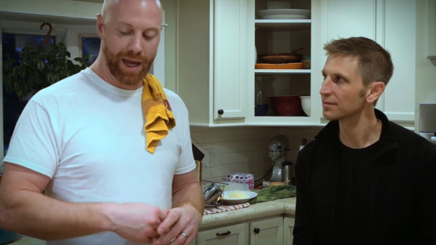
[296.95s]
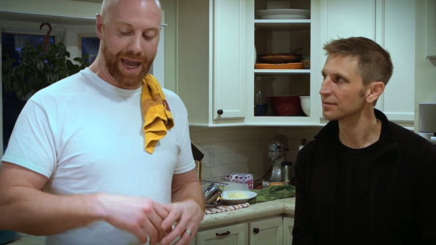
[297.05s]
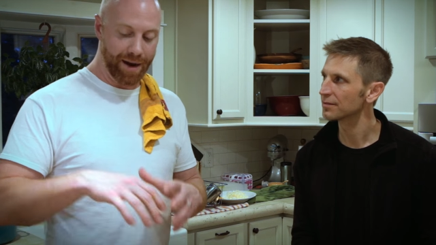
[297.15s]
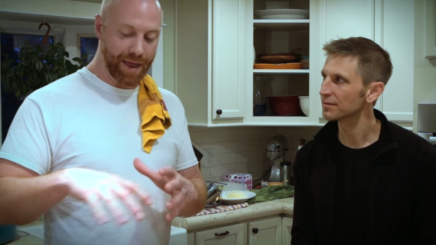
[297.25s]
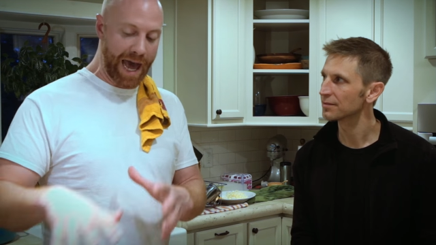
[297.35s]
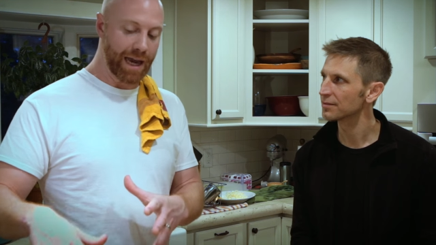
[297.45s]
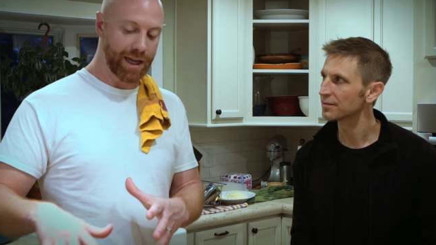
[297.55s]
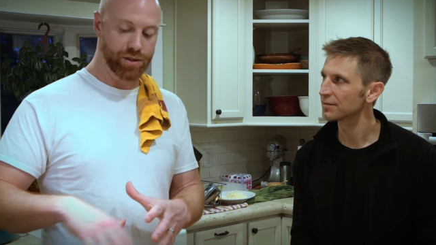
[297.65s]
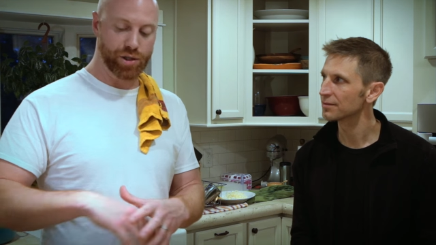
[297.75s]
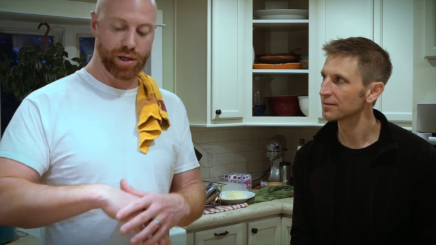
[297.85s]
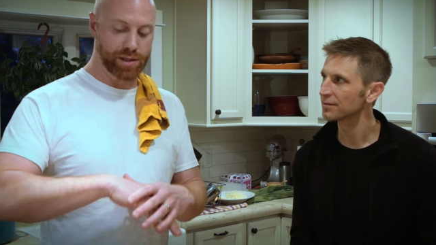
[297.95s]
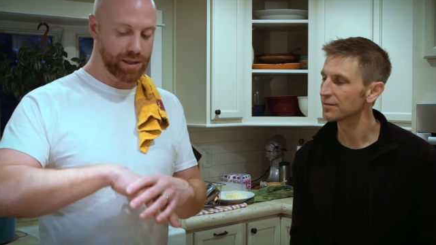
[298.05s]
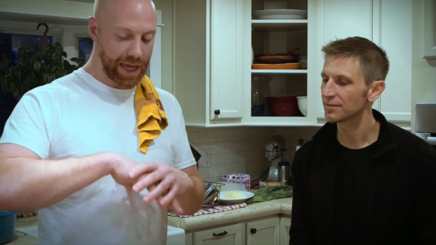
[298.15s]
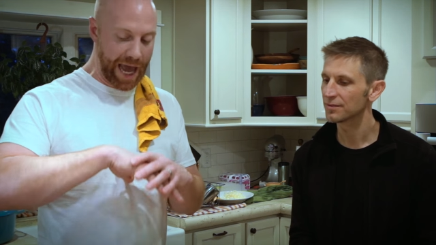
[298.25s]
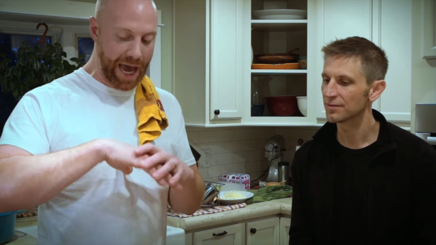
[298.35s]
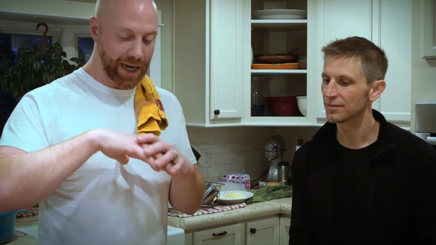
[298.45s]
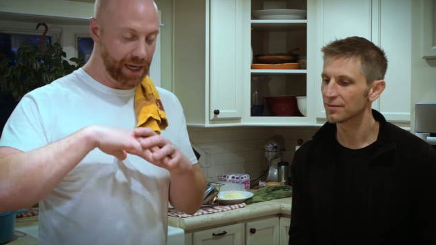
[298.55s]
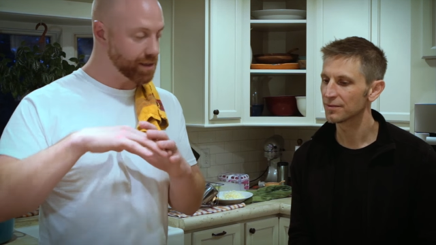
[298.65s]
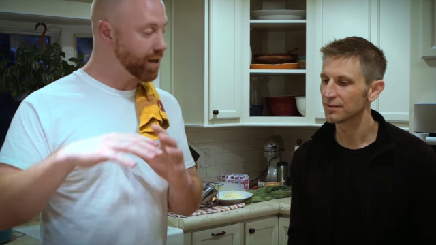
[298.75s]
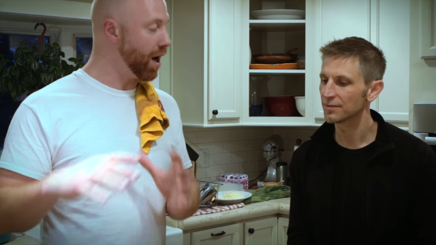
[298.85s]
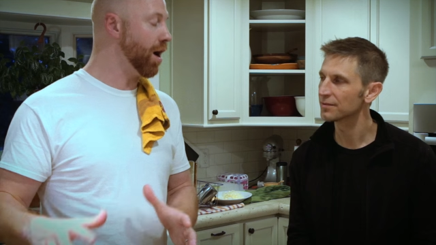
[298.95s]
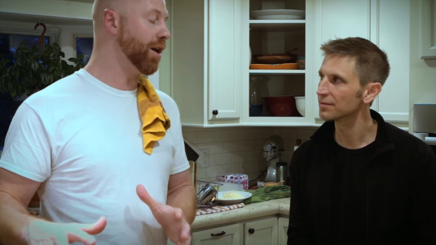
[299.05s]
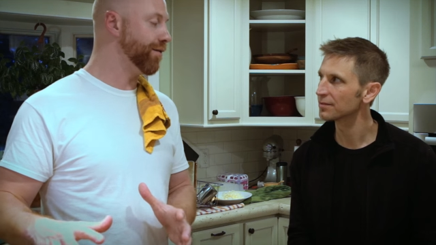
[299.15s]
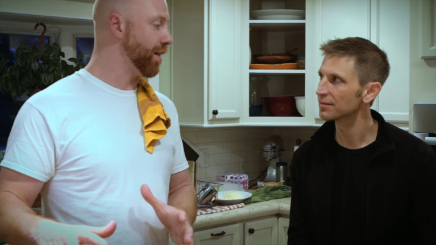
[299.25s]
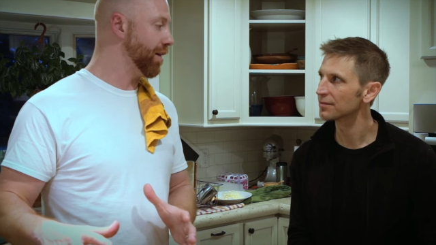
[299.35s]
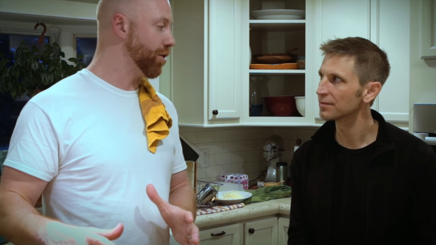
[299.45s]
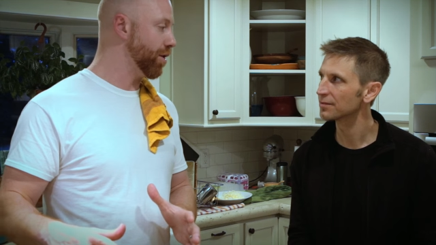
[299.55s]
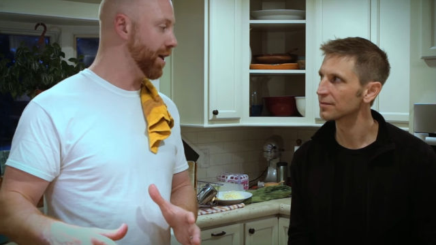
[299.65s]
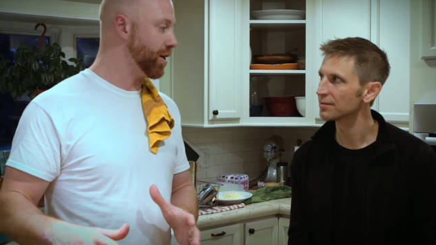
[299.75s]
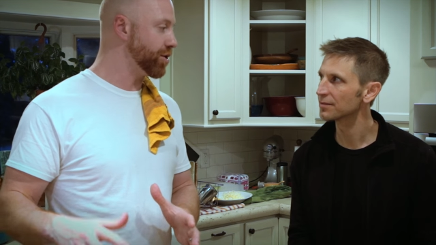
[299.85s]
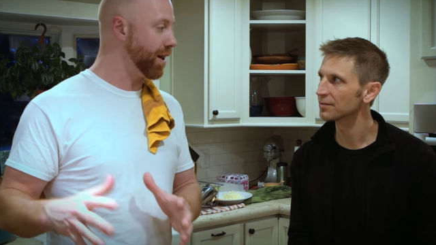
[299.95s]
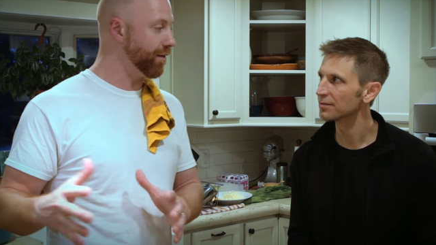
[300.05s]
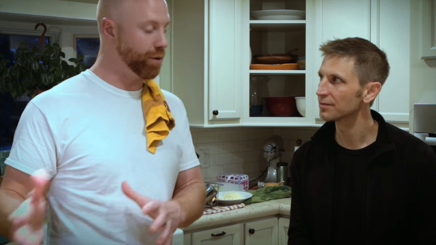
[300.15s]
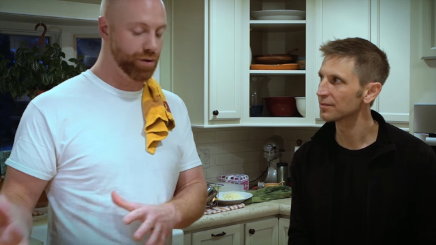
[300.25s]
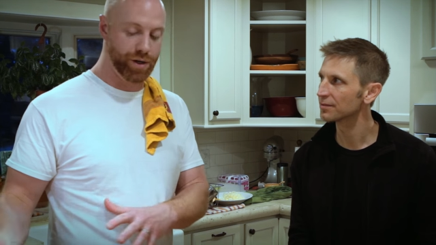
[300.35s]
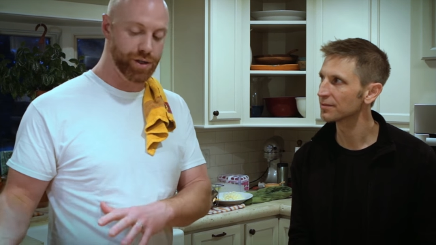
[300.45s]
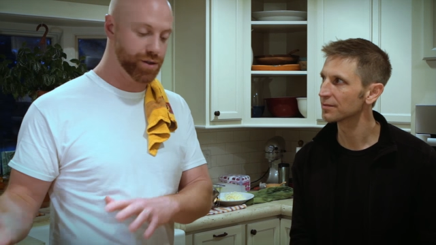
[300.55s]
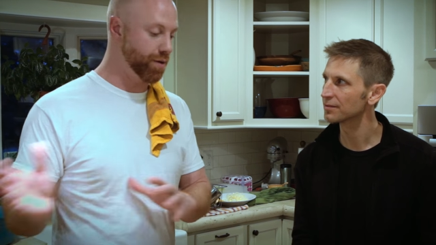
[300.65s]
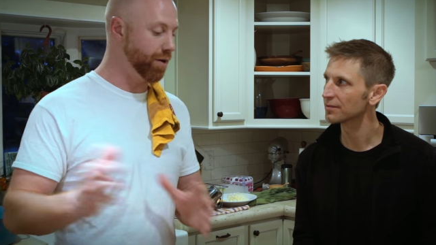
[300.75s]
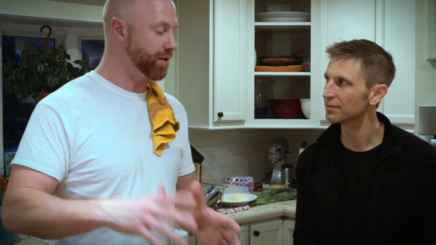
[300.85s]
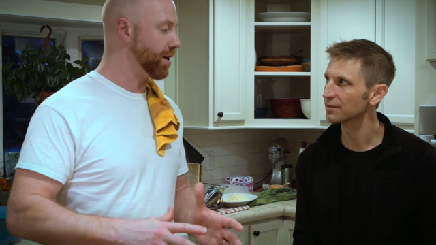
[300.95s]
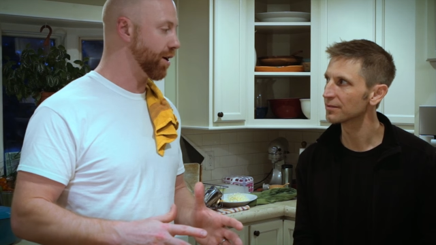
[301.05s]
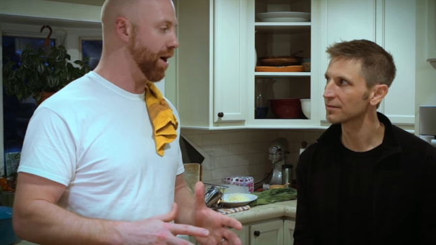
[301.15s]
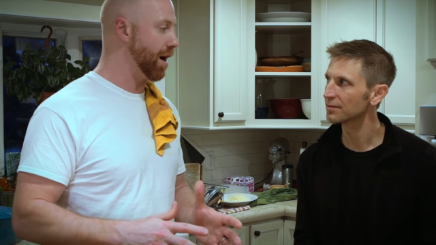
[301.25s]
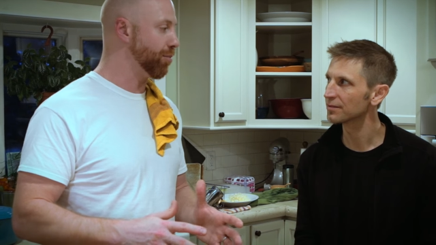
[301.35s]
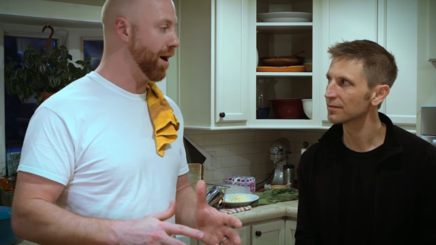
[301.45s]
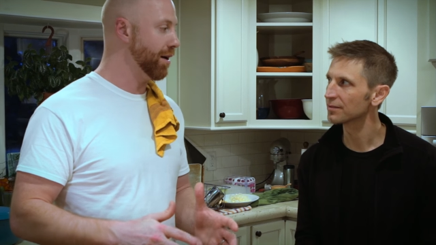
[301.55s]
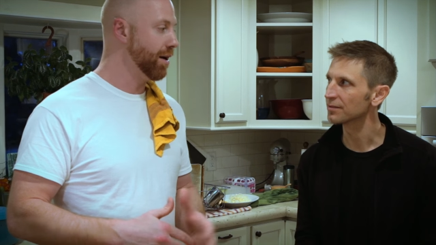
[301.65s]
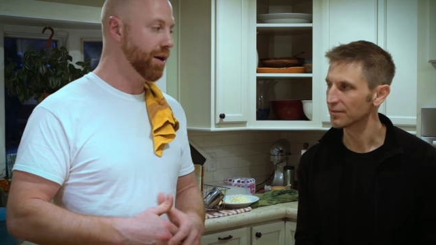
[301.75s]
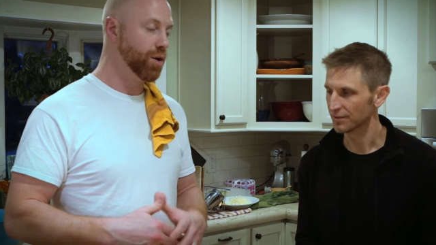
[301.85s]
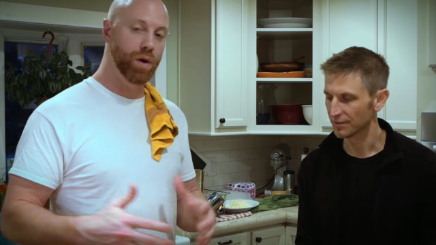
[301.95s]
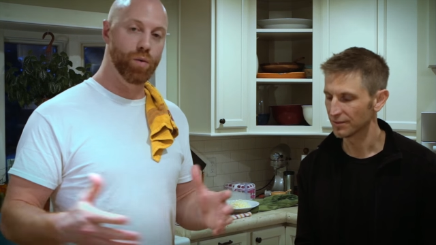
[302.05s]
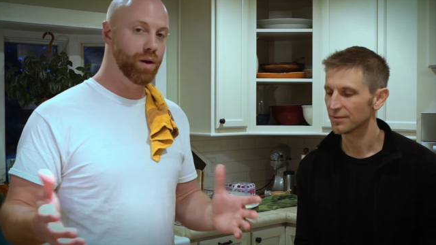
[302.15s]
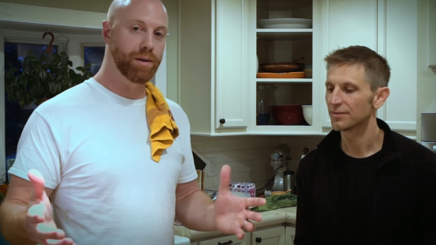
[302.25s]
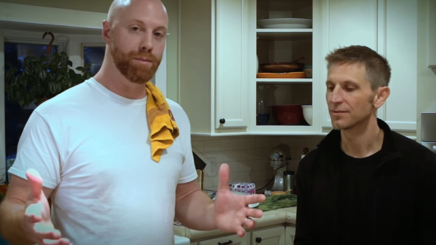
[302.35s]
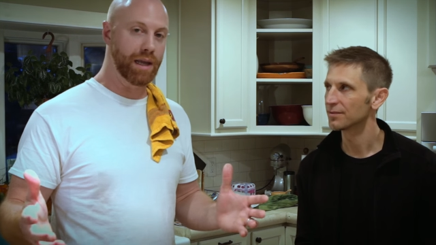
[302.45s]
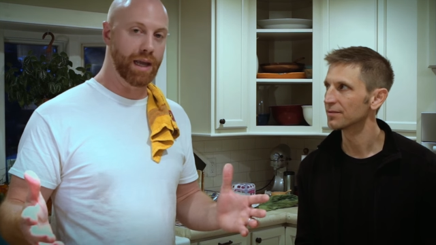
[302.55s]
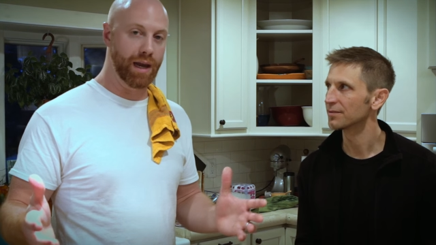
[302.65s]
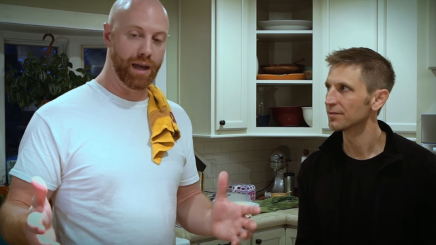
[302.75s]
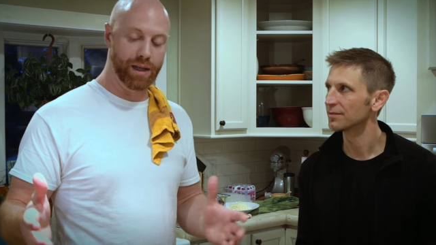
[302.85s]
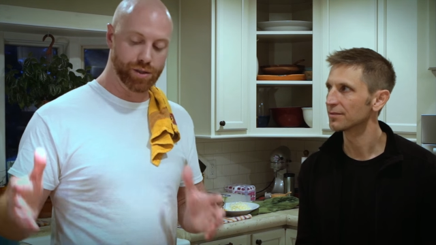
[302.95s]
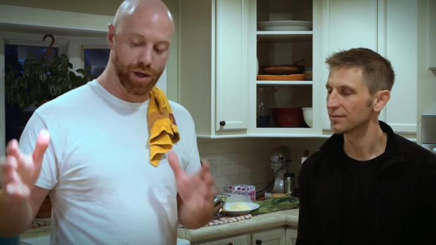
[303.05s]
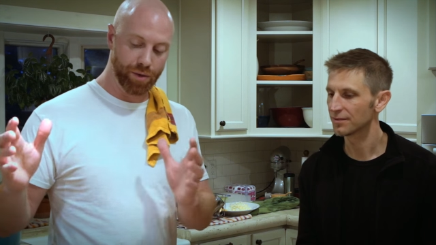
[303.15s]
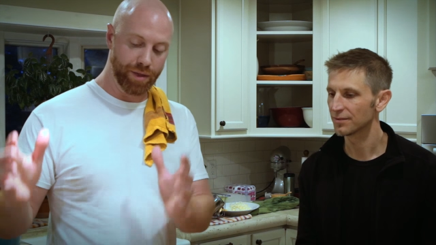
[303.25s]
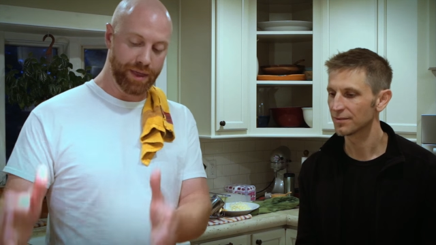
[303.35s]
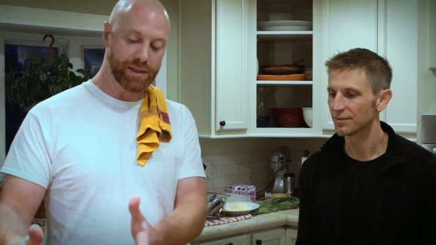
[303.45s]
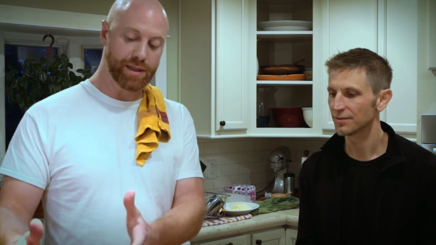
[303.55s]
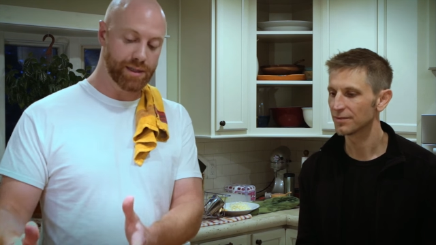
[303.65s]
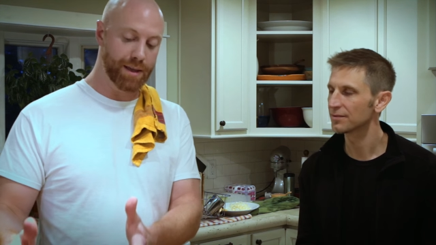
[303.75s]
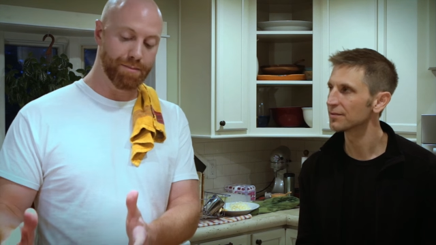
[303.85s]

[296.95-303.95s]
Speaker 1: And that is just adding a ton of flavor to our dish that if we were to just throw this in a crock pot, we wouldn't be getting. And so this is the